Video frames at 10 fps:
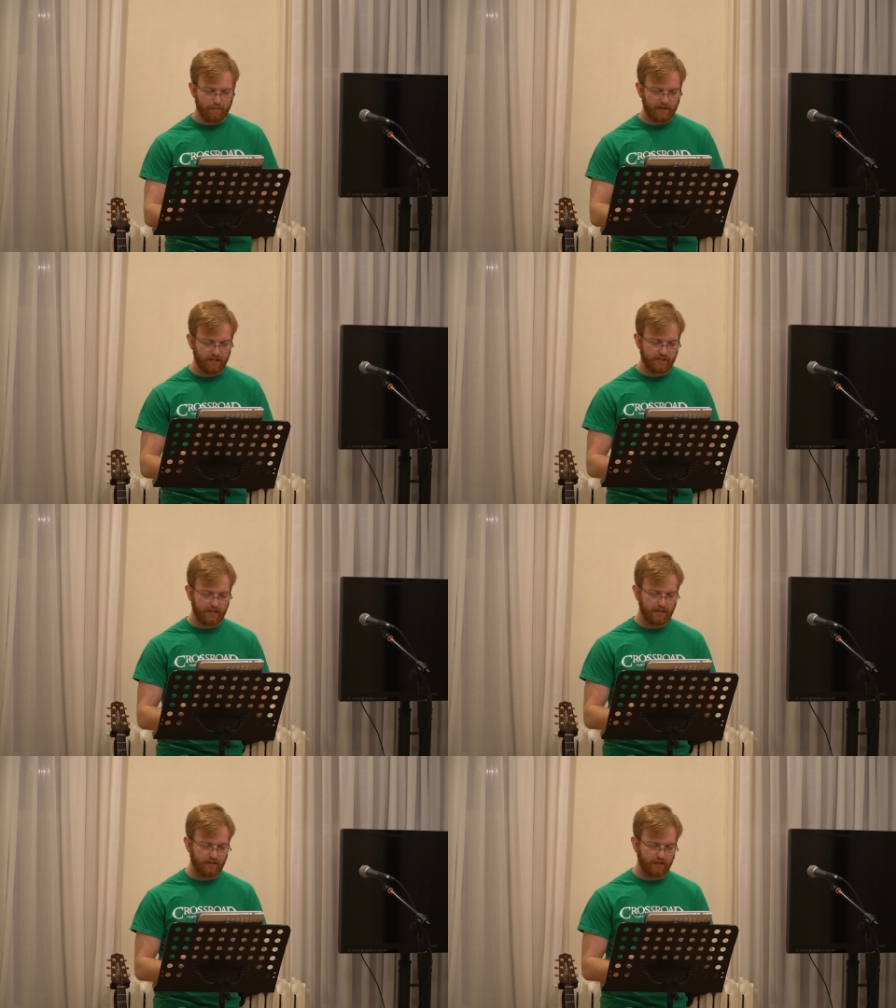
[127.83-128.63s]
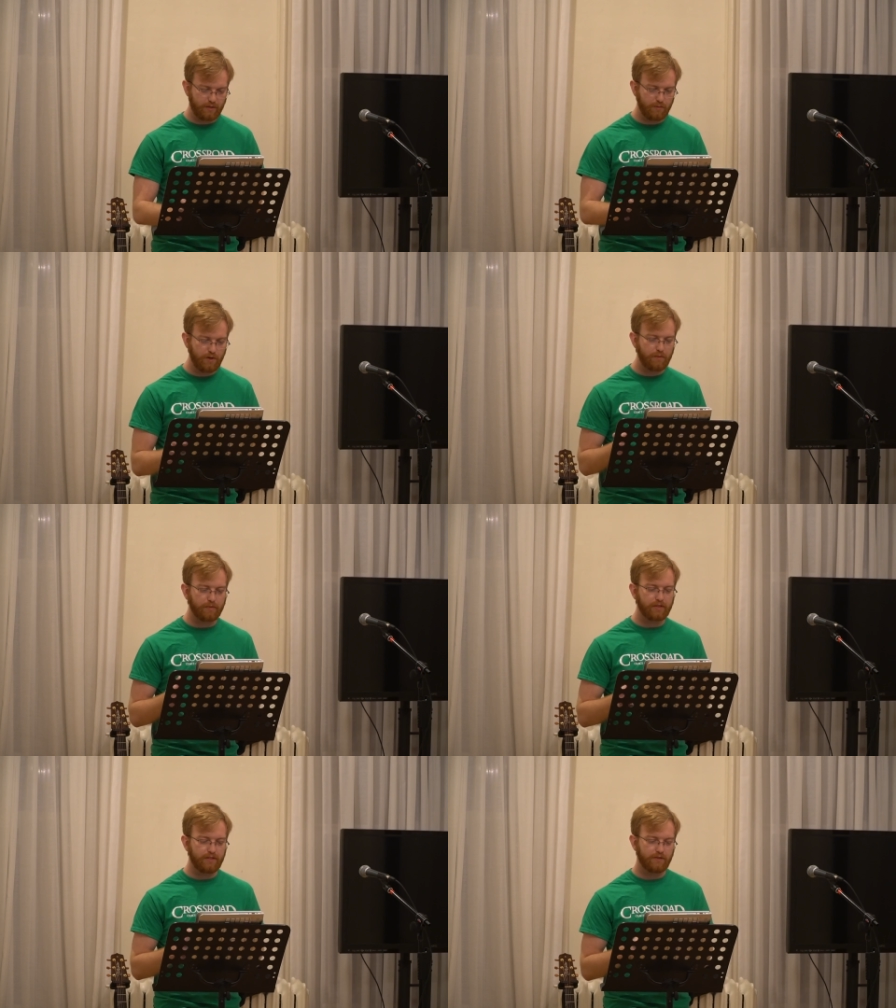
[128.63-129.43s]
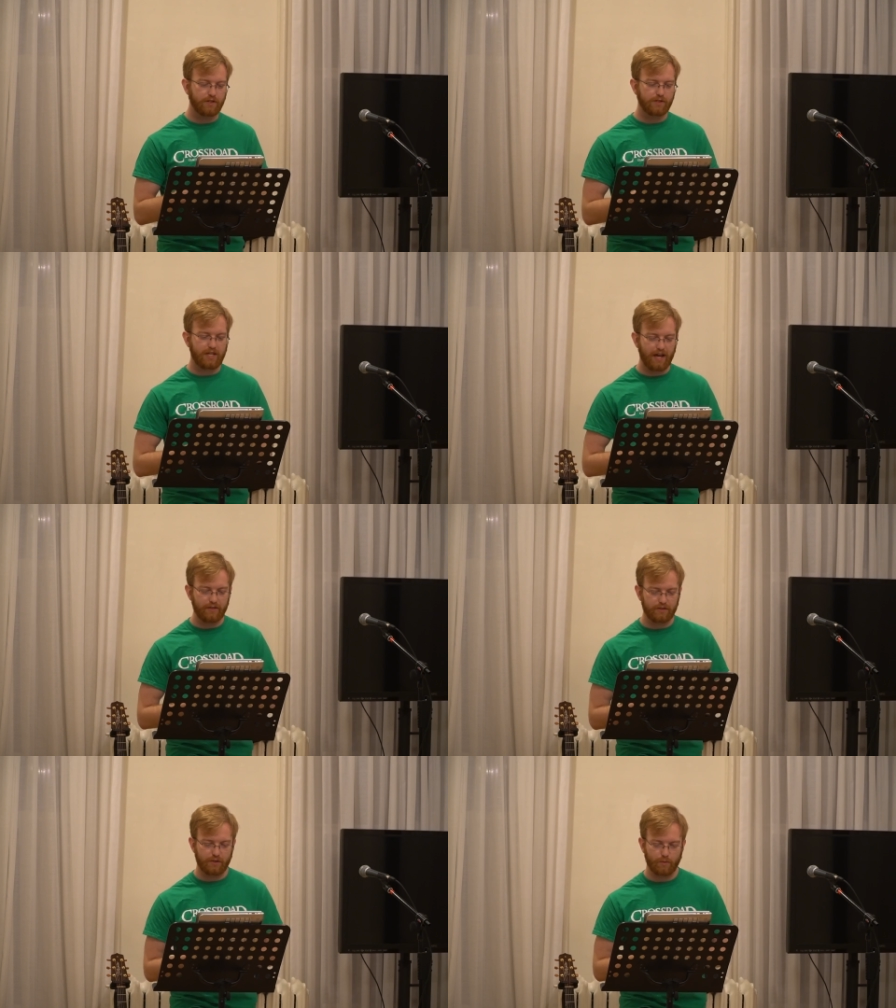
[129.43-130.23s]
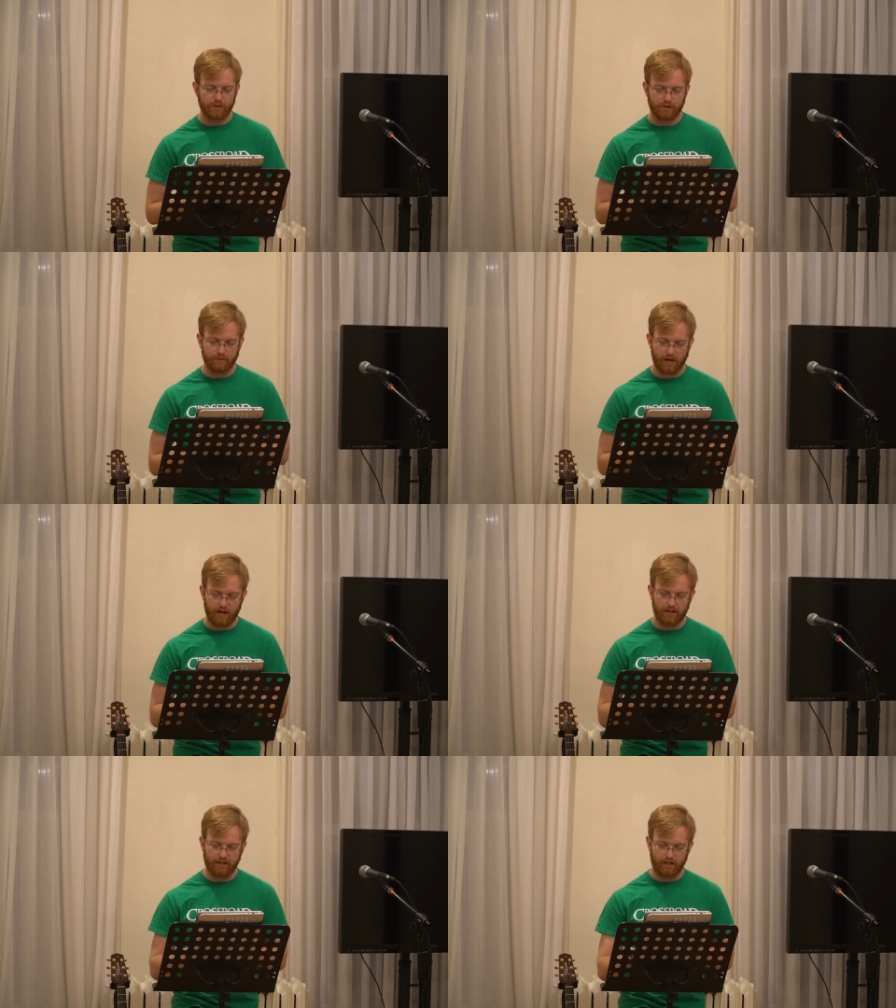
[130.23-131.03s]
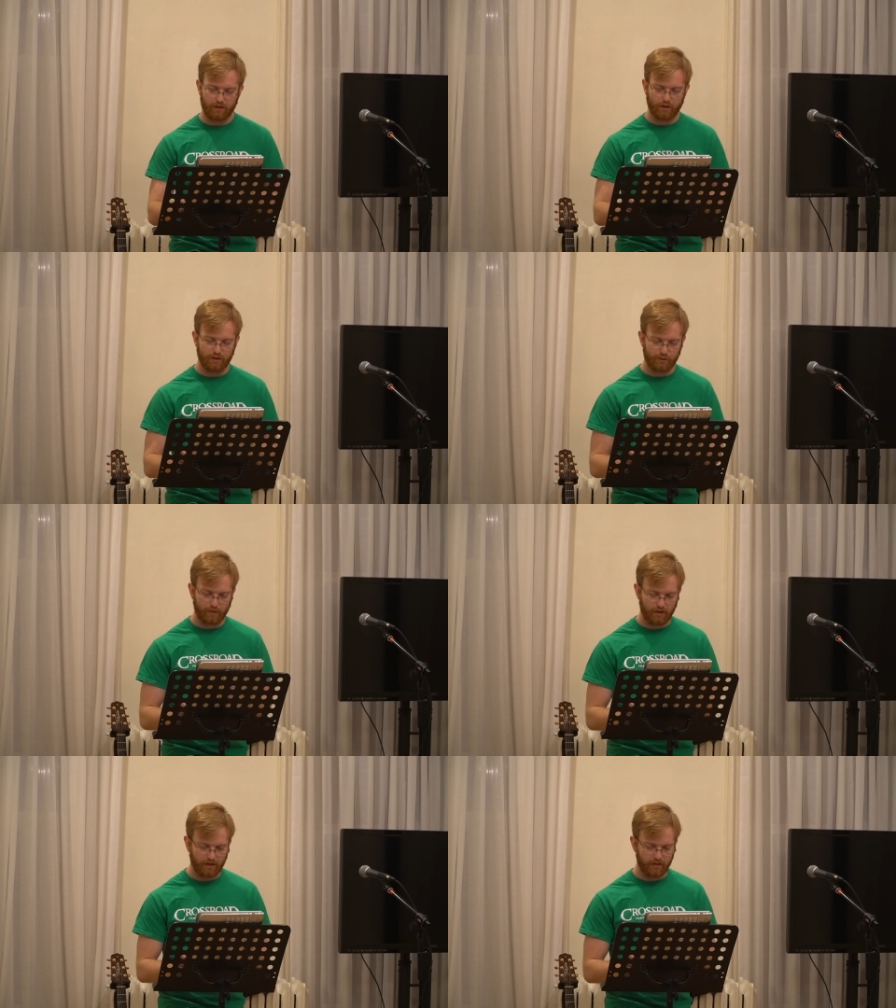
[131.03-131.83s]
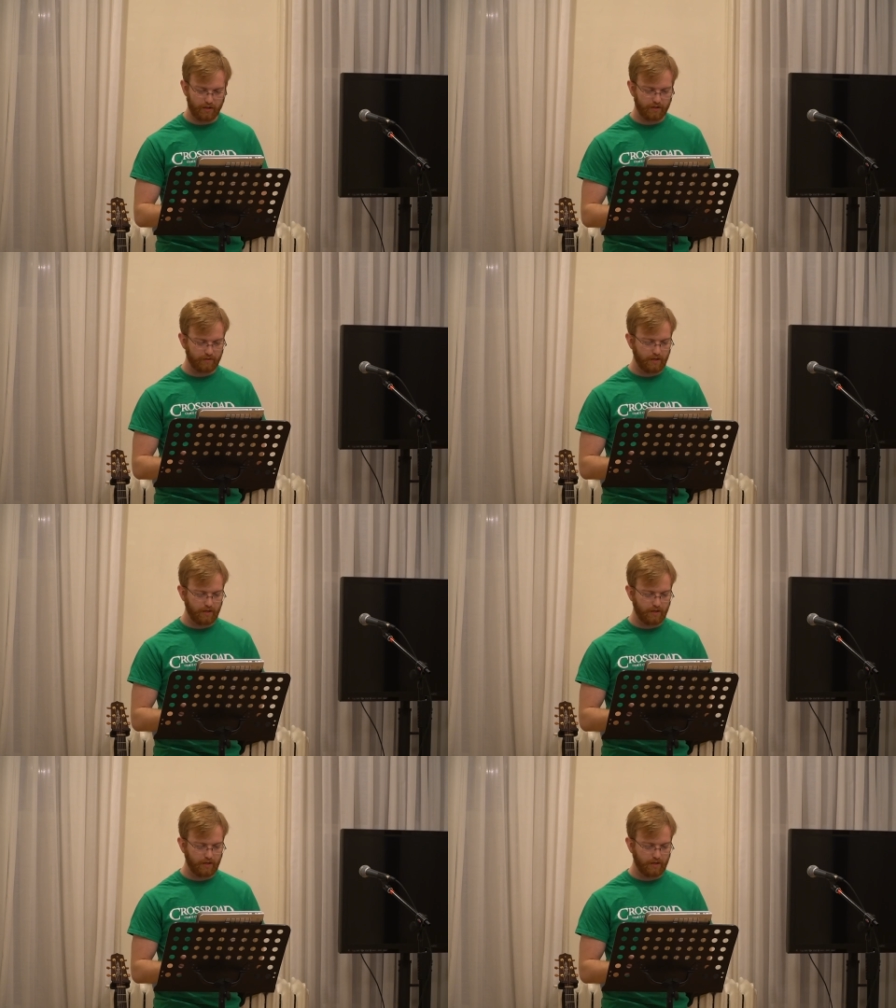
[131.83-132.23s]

but as a community of believers gathered to worship God and encourage one another.